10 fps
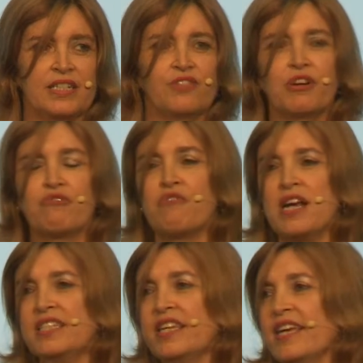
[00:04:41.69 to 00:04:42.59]
It's
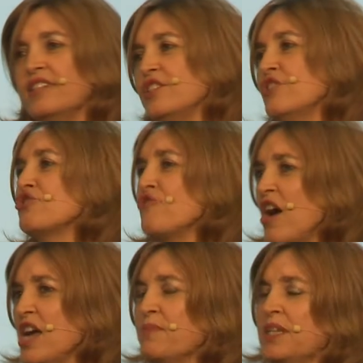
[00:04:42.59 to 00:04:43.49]
regressing into
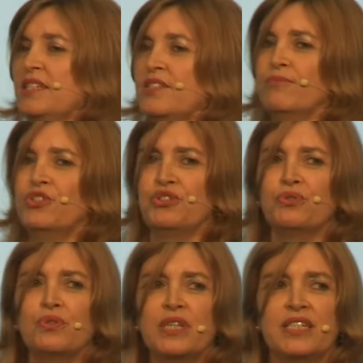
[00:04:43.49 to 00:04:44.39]
tribalism,
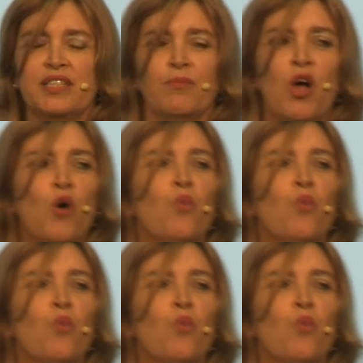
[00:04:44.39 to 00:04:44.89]
dualism,